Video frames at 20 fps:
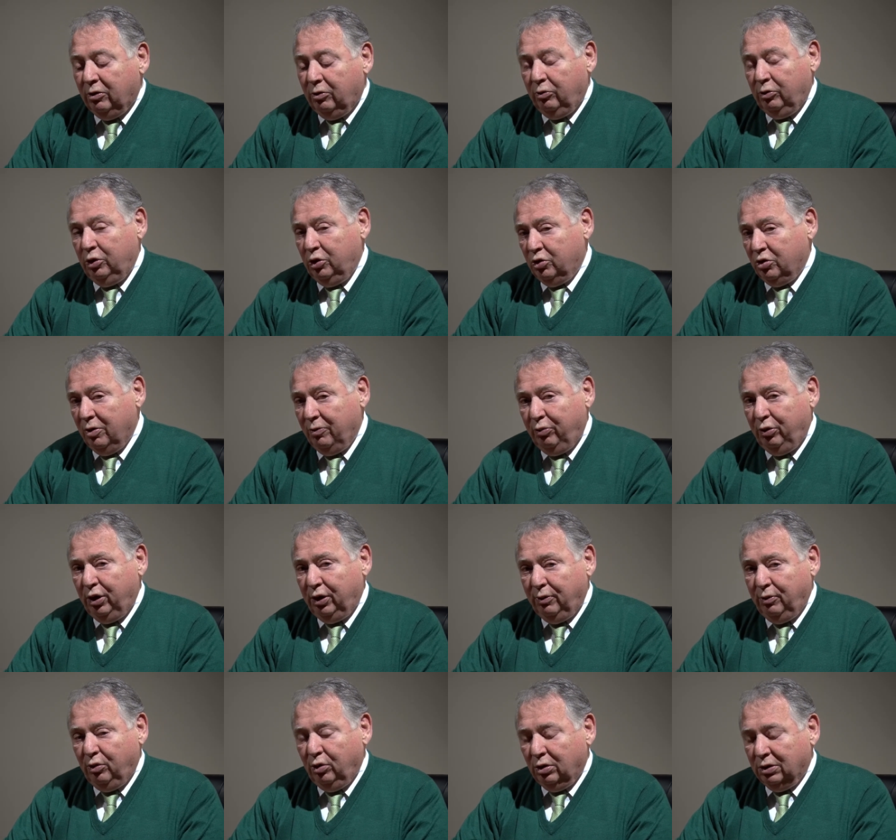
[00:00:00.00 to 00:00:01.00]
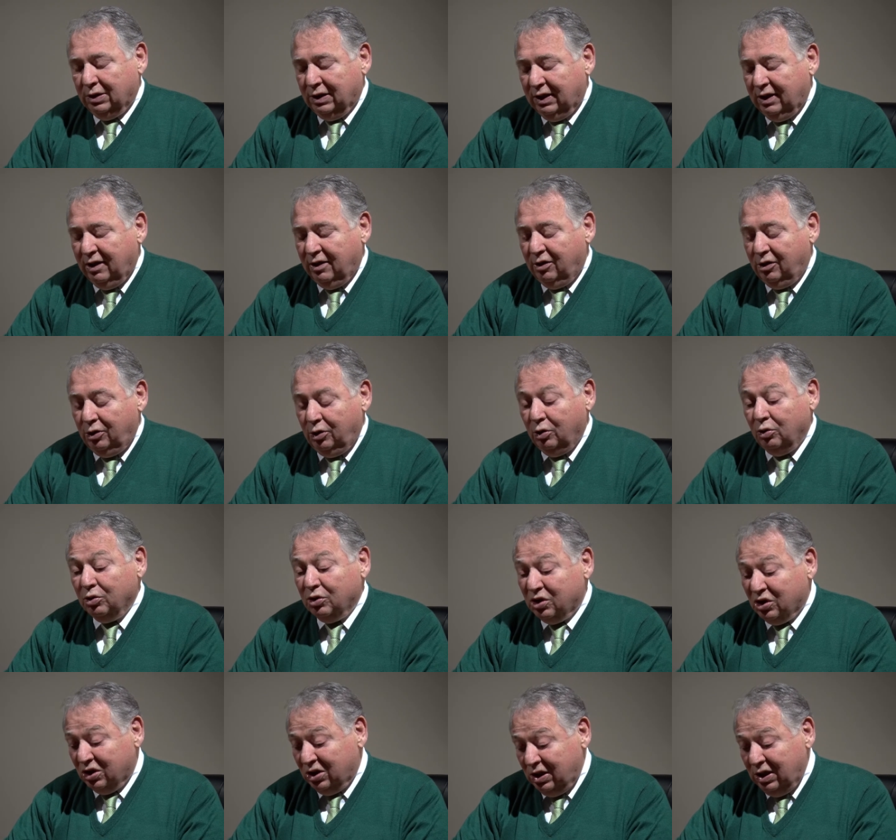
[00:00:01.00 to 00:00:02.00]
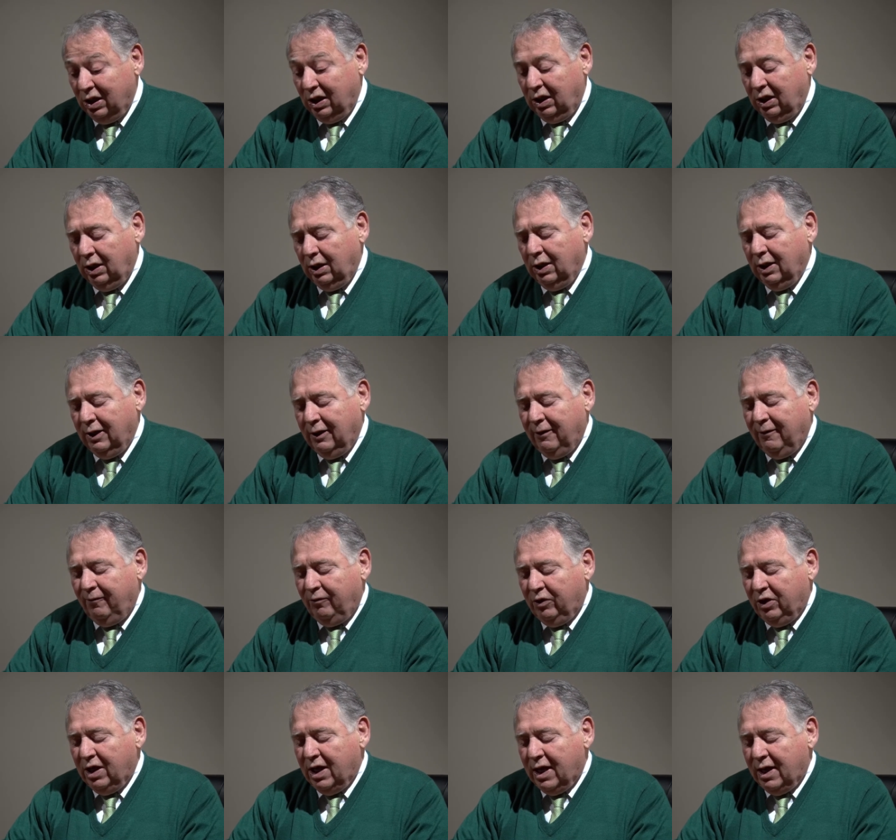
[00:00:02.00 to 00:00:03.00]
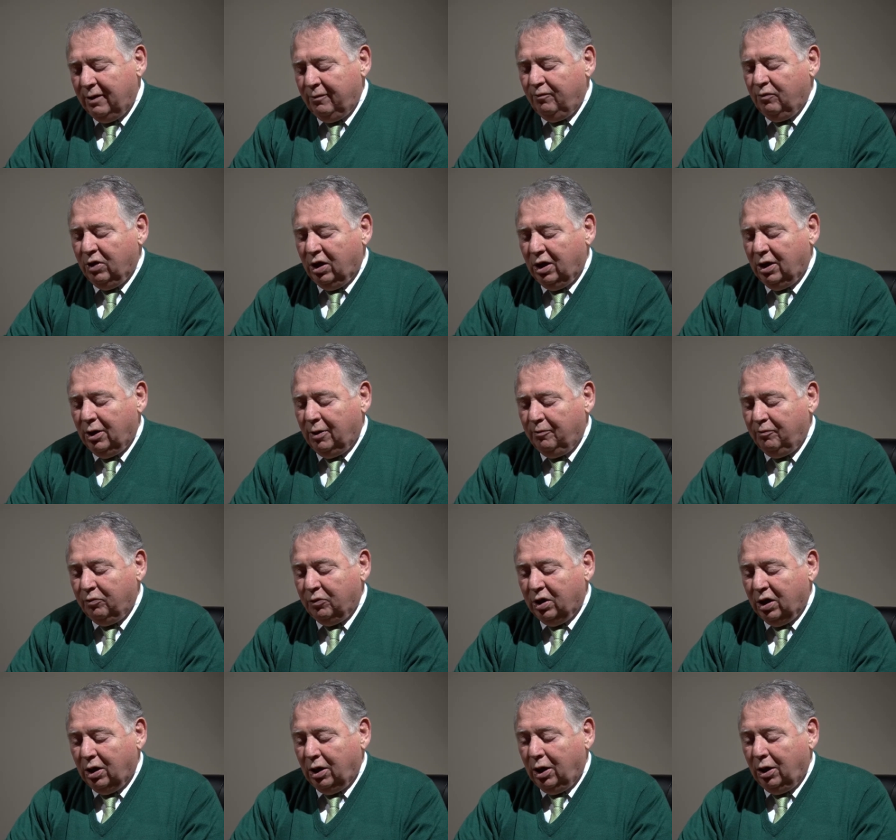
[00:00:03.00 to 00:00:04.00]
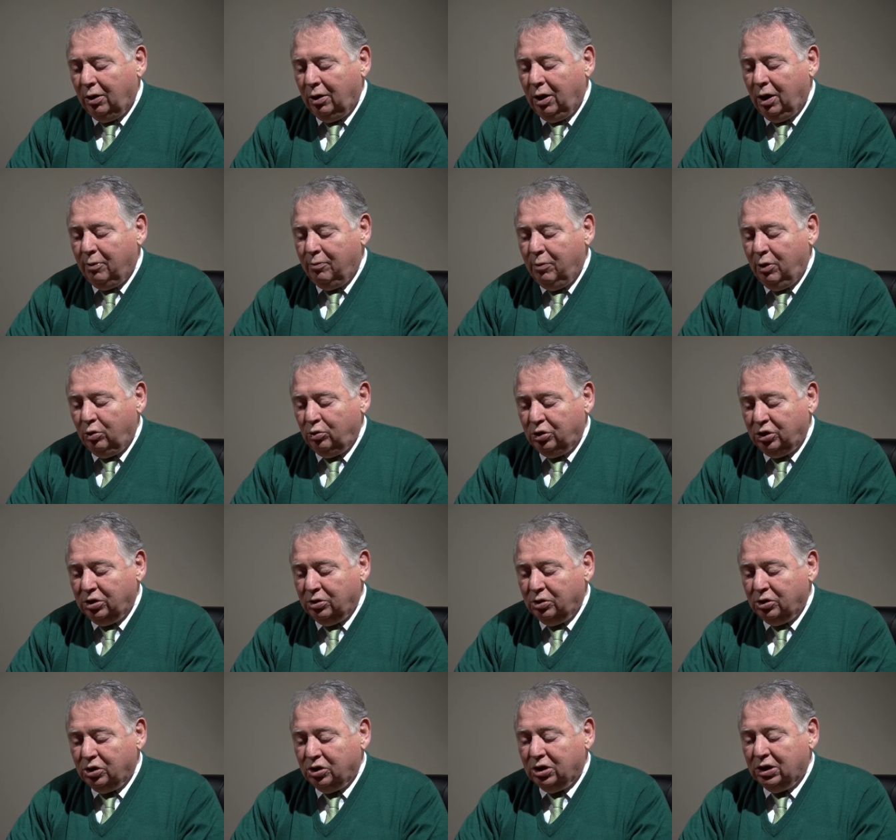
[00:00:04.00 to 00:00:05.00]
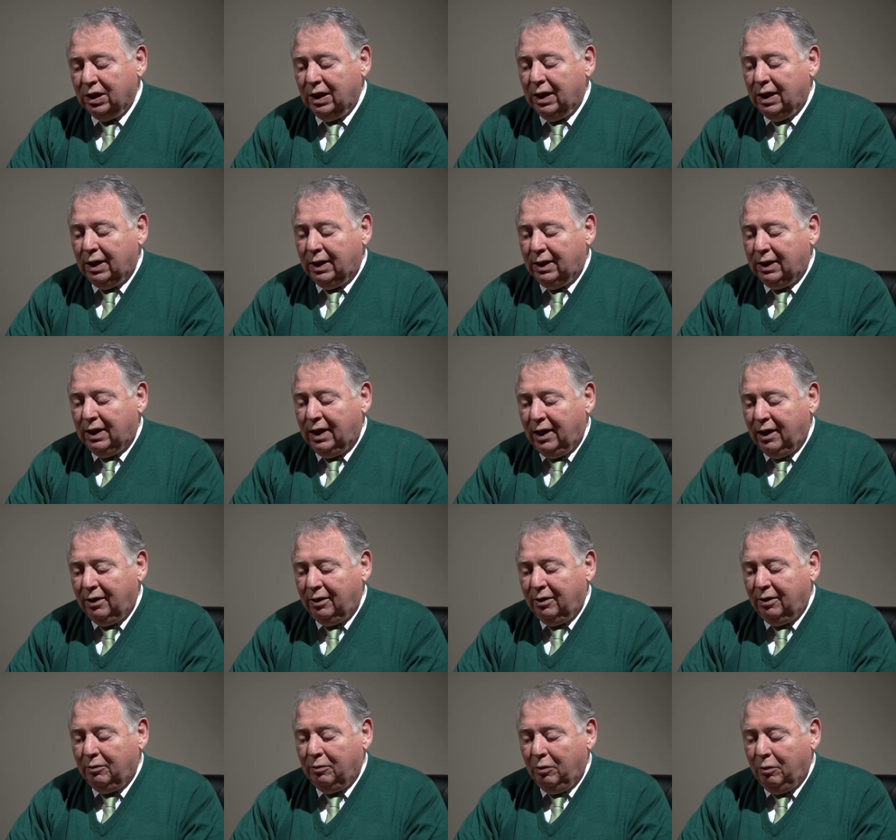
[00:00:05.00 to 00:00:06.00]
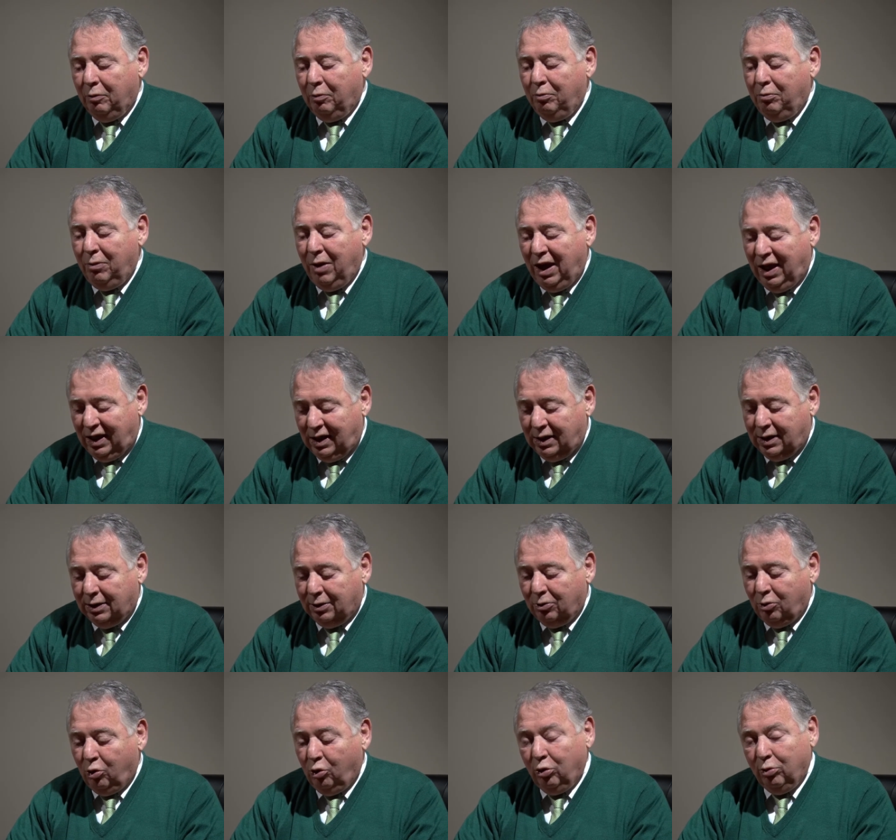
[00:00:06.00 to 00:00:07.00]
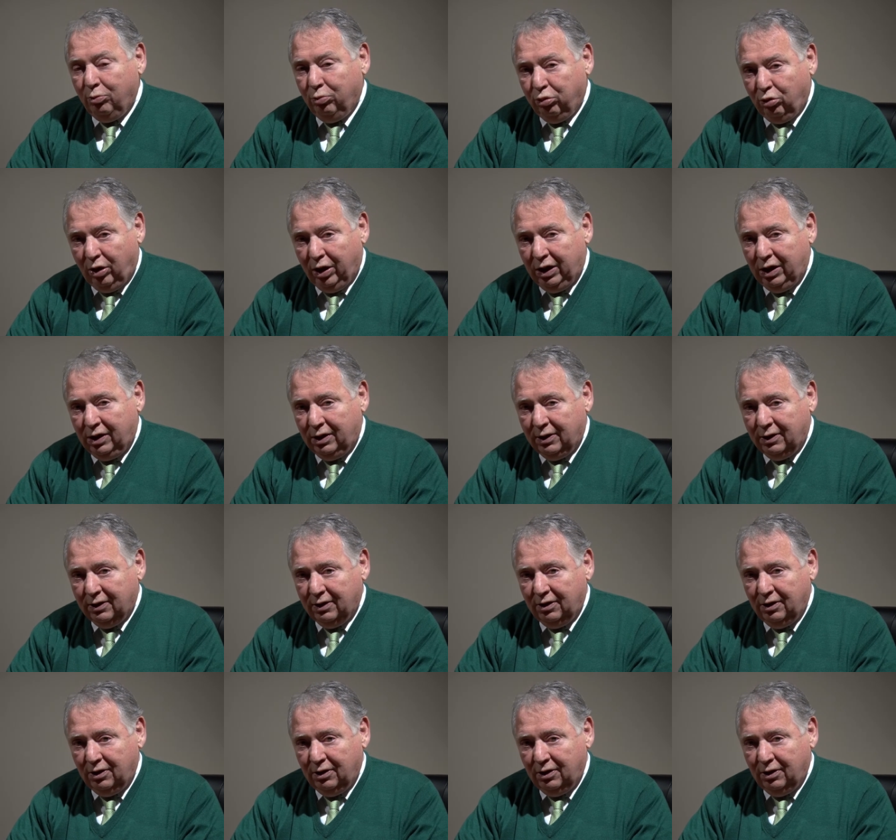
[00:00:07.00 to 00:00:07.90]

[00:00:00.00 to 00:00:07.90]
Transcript: when you start putting them all together, you'll see that um, uh, emotions can make or break